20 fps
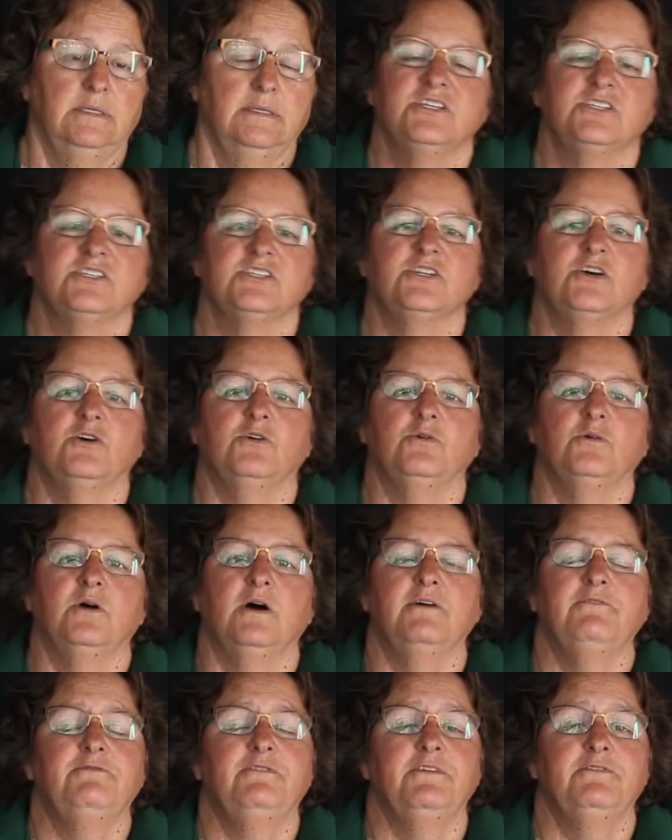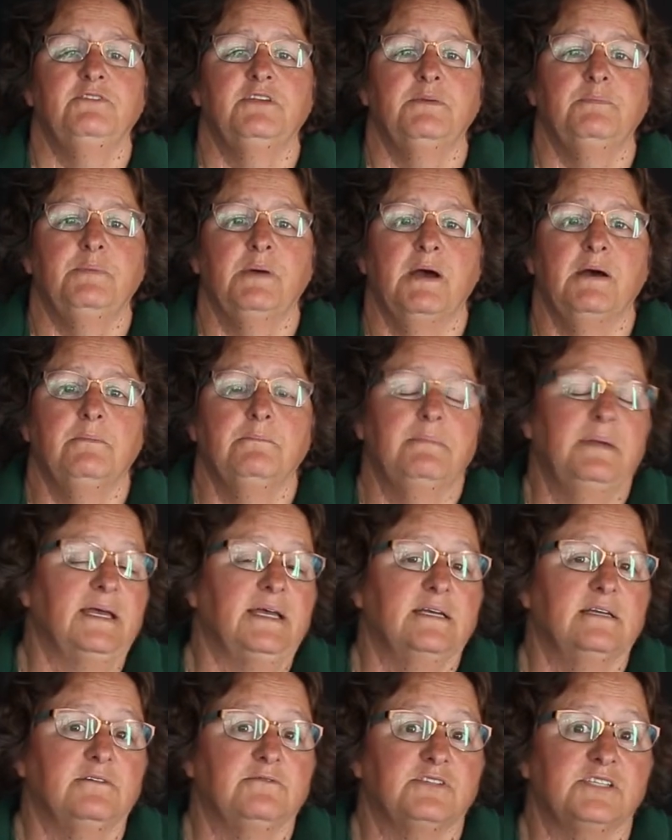So a 50-pound
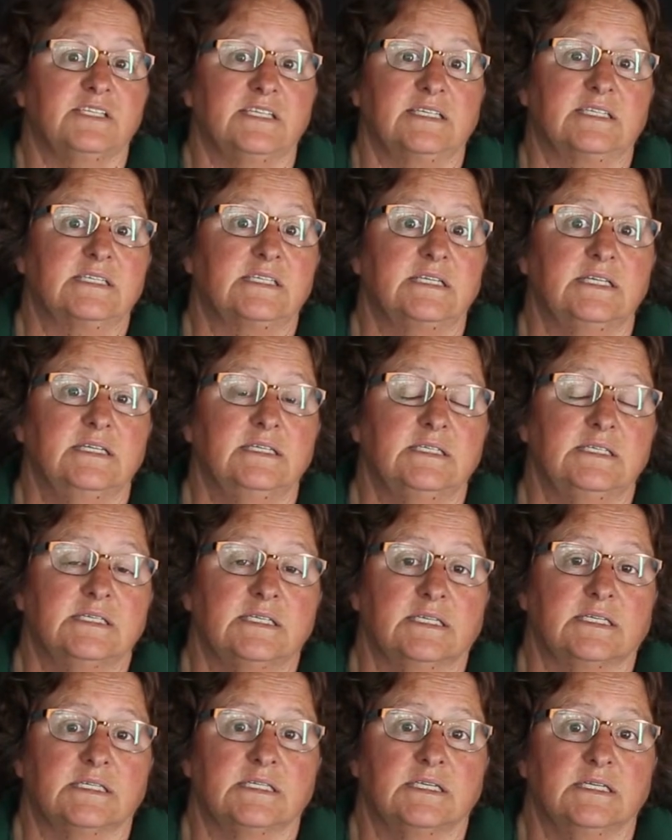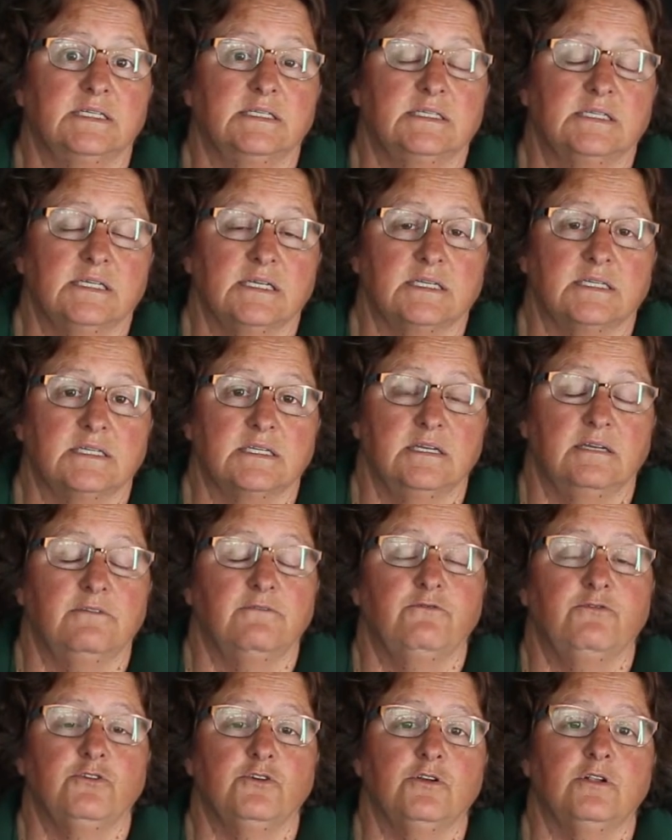bag of
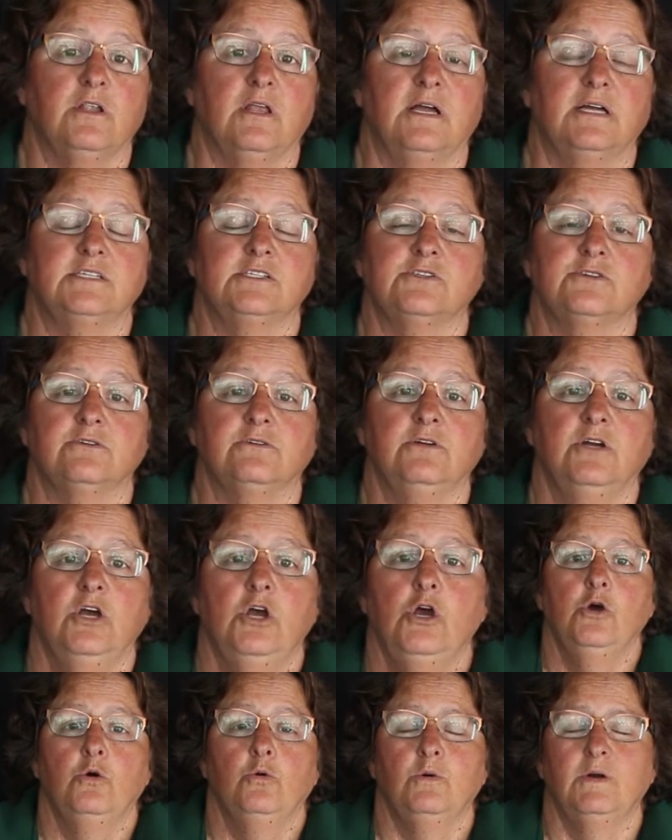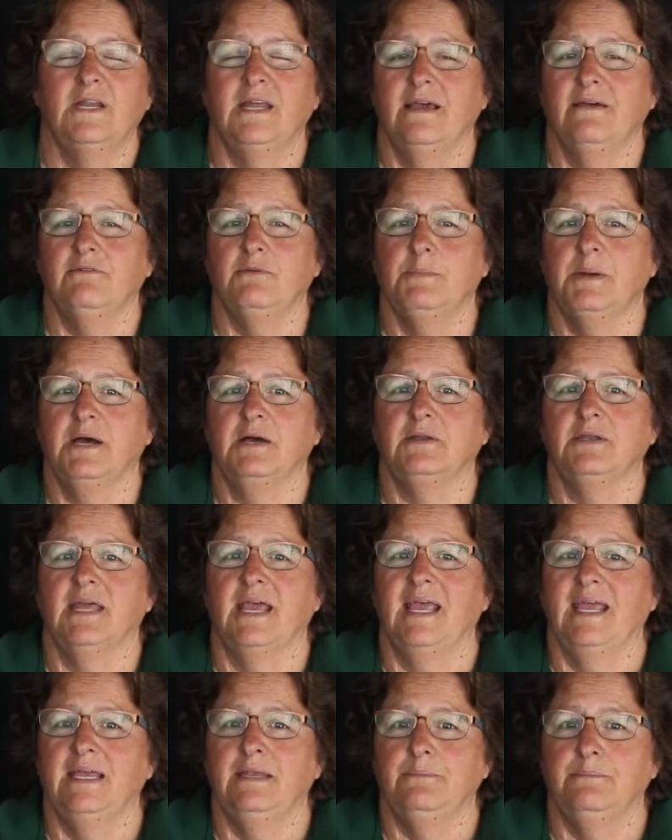16-16-16 fertilizer would have about
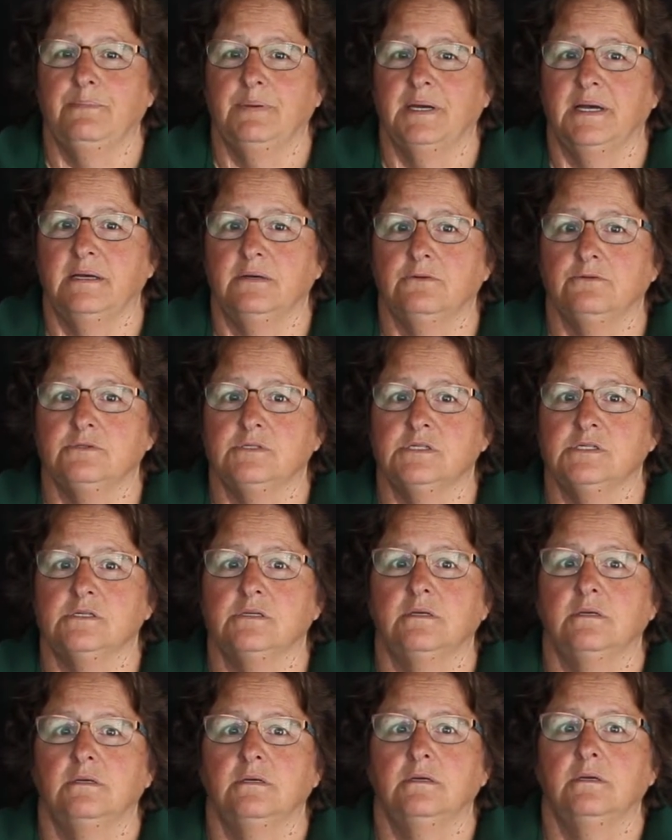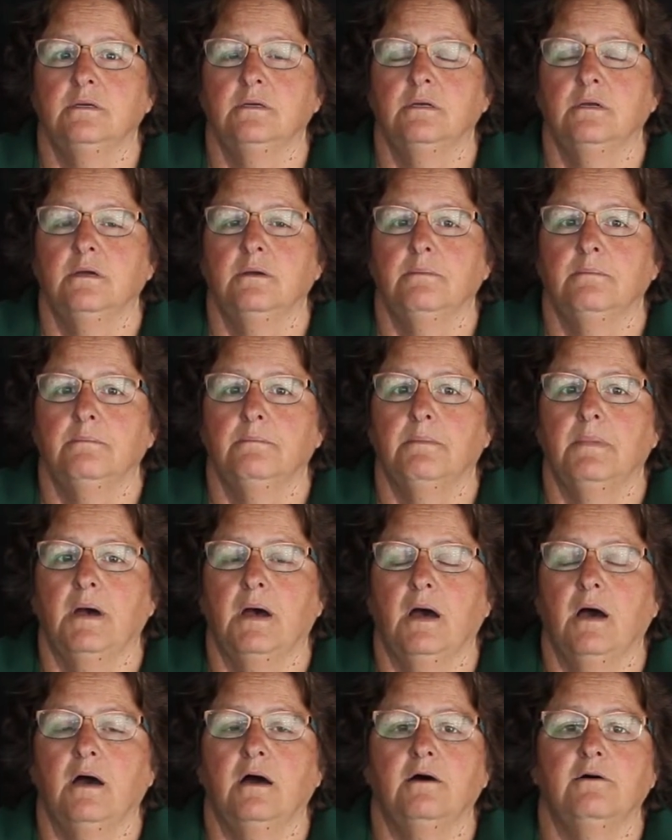8 pounds
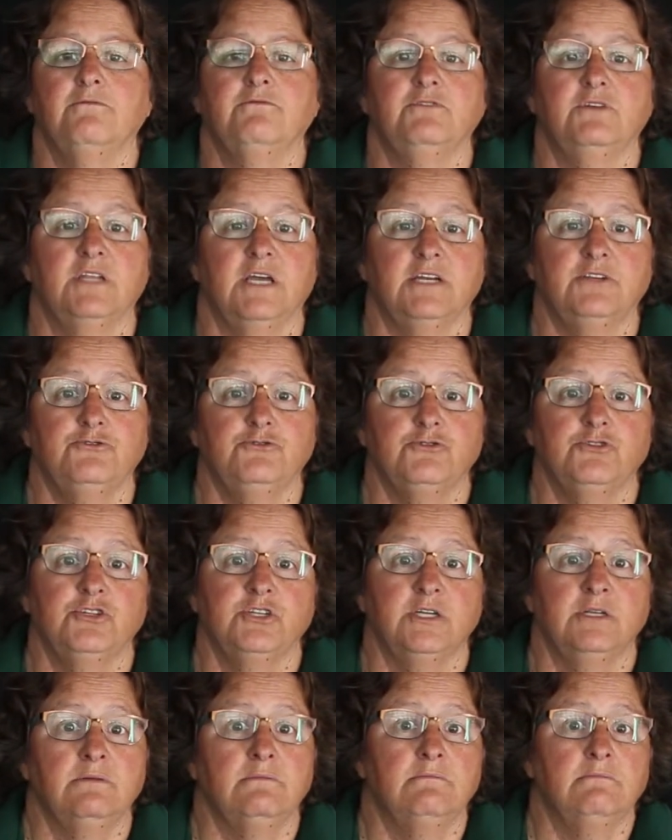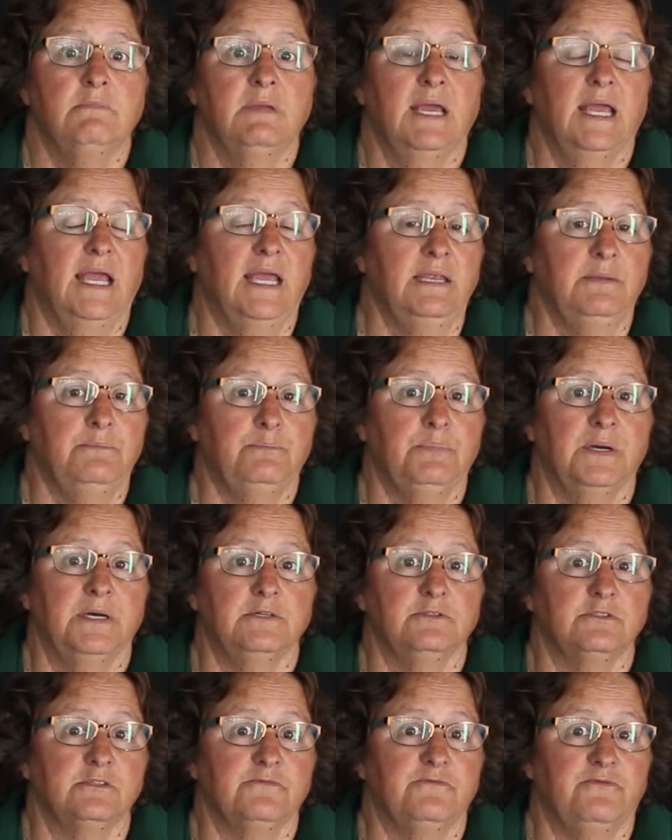of nitrogen, 8
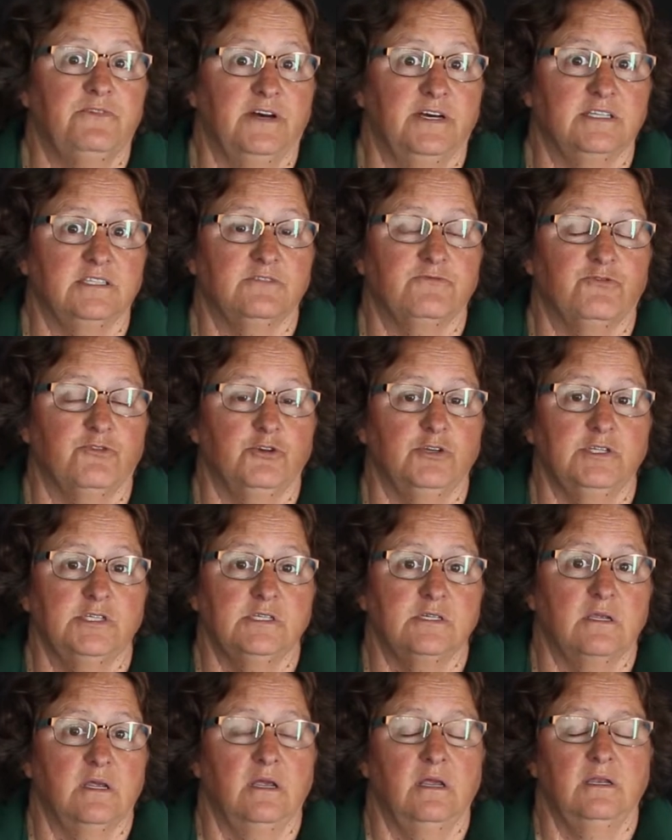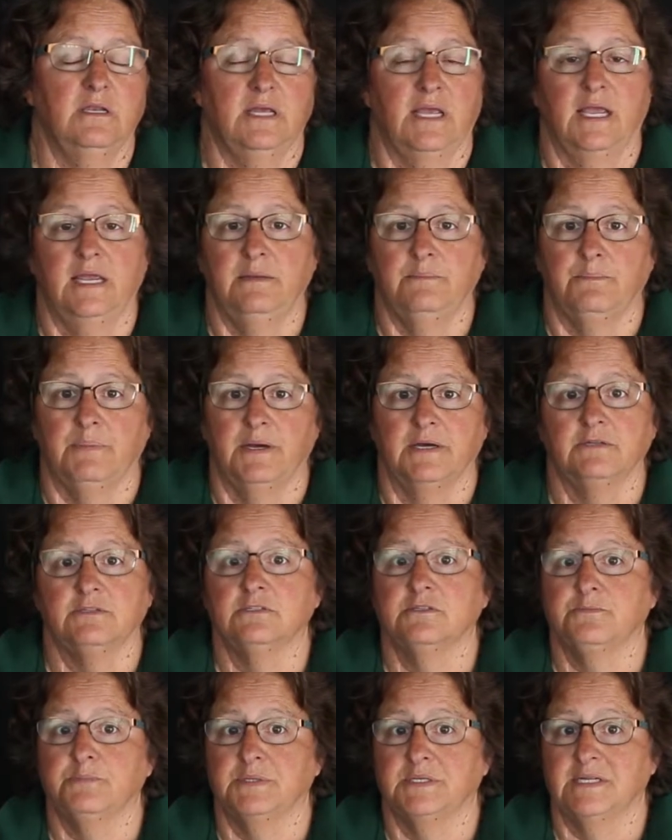pounds of phosphorus, and 8 pounds
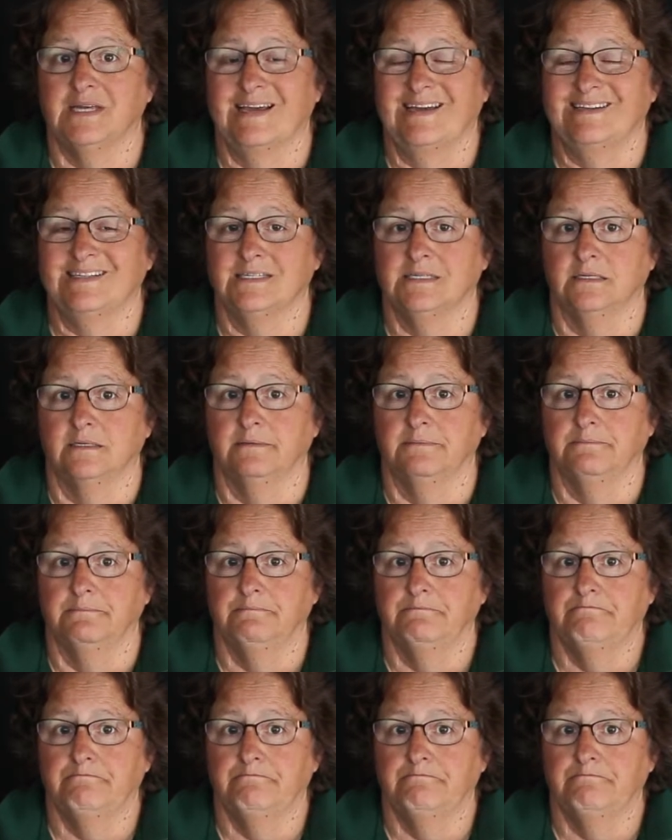of potassium.